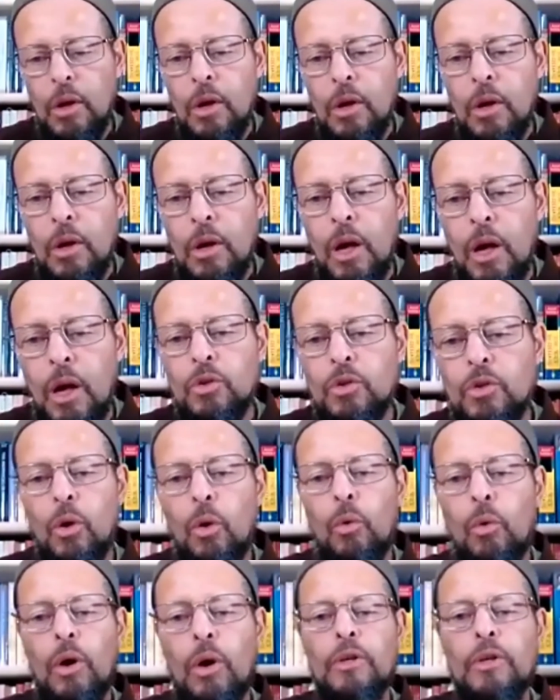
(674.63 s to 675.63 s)
And so
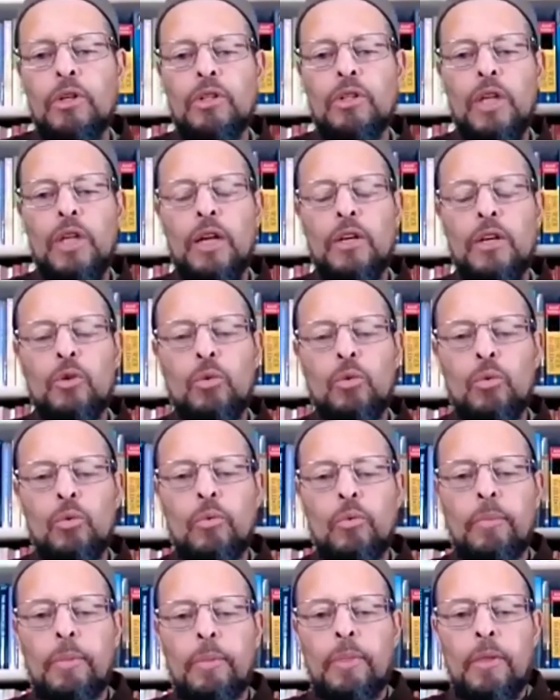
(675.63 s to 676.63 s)
what does that do?
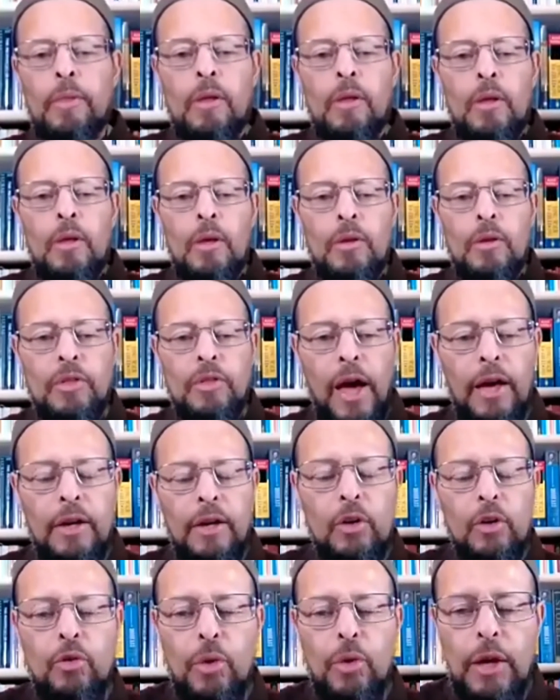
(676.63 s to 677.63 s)
That
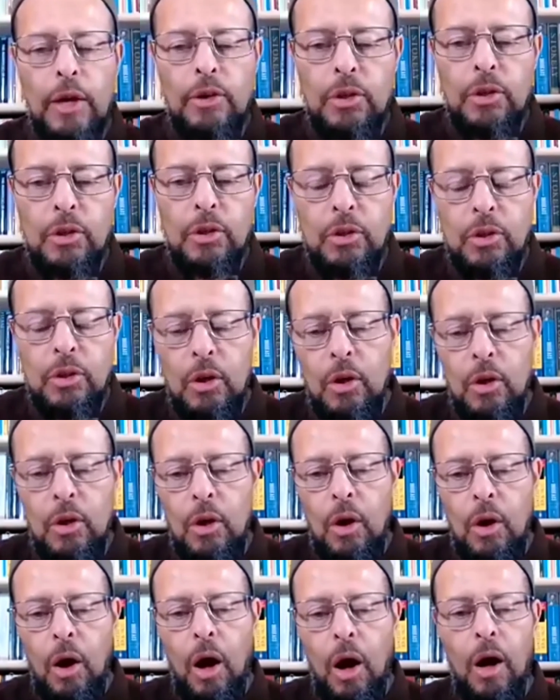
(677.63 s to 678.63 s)
addresses
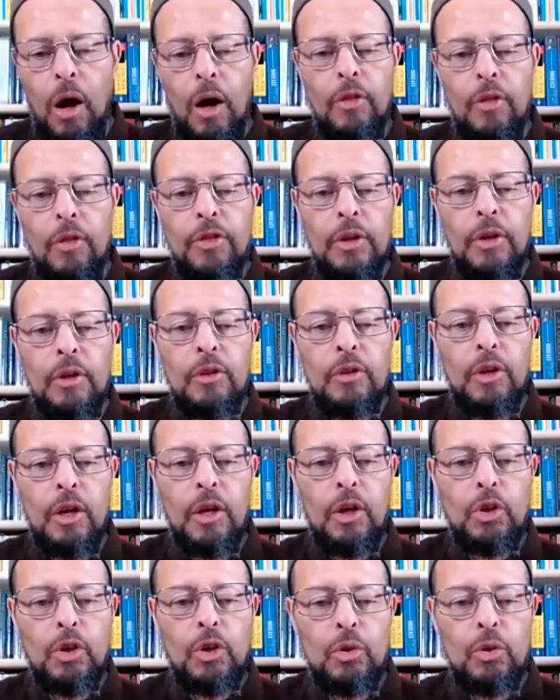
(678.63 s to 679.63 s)
the
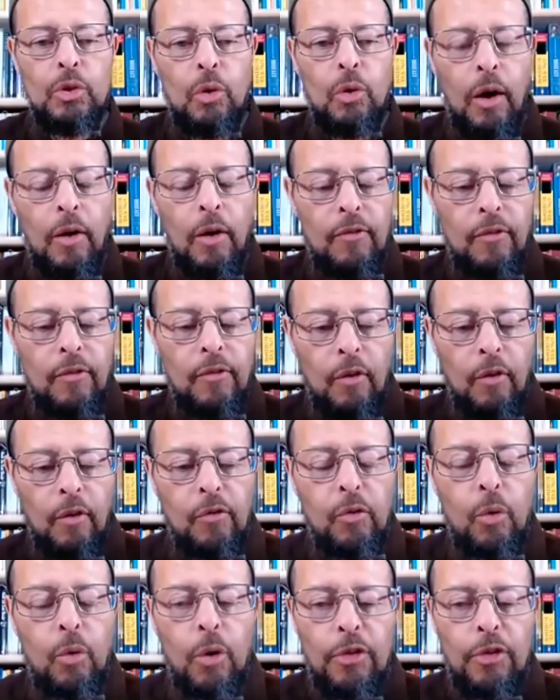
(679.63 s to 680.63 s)
issue of
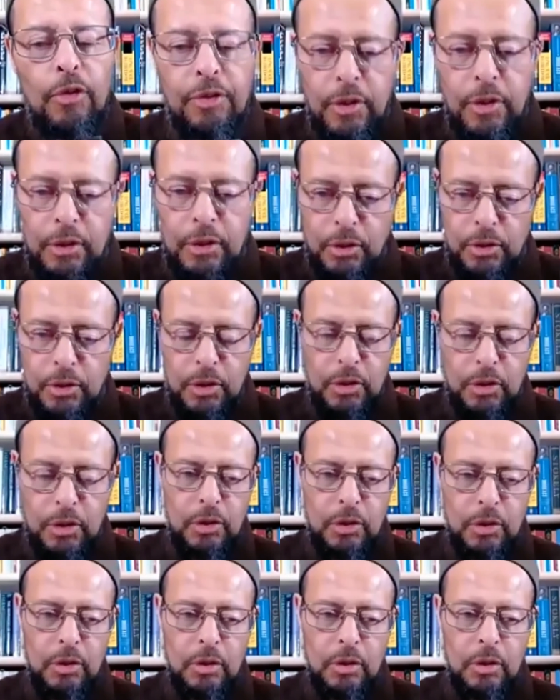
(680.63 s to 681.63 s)

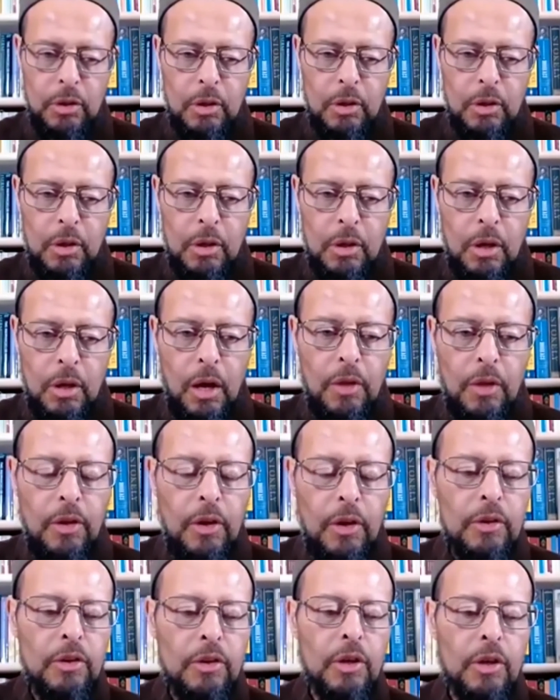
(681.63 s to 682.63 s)
worthlessness, and
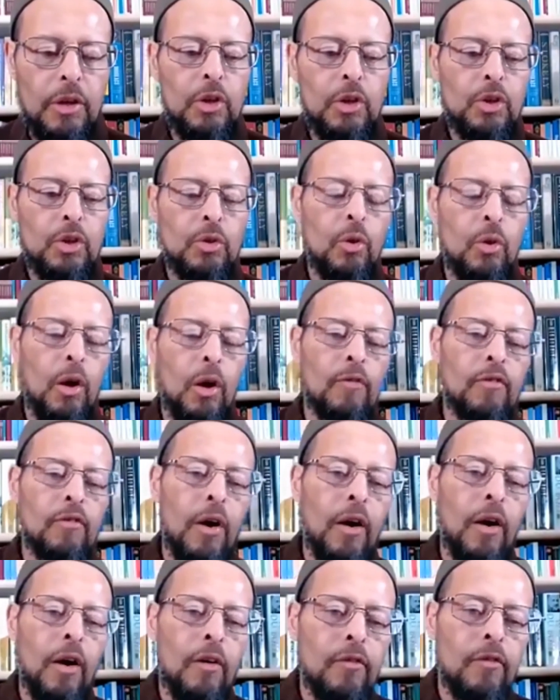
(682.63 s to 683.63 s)
the issue
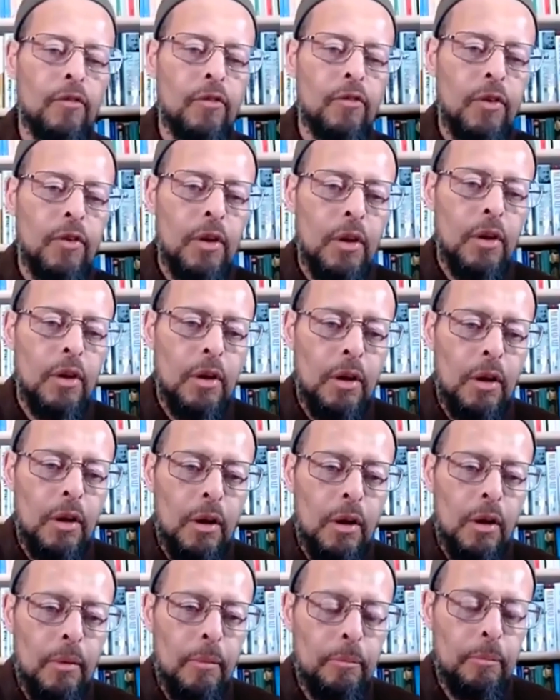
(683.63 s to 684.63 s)
of
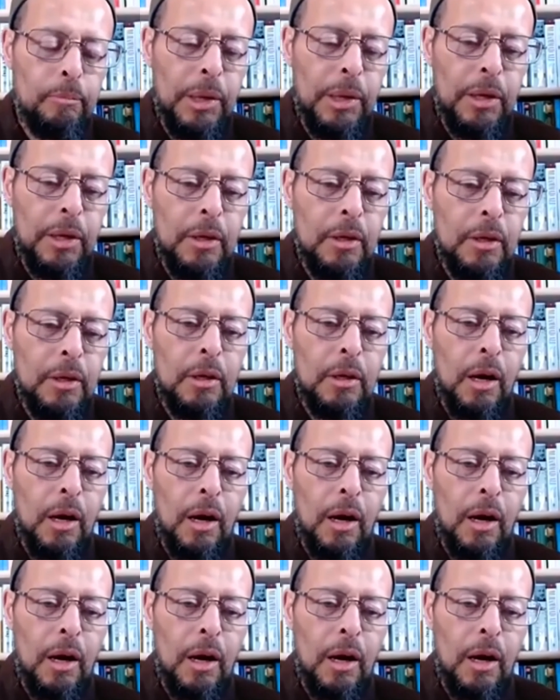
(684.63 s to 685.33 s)
being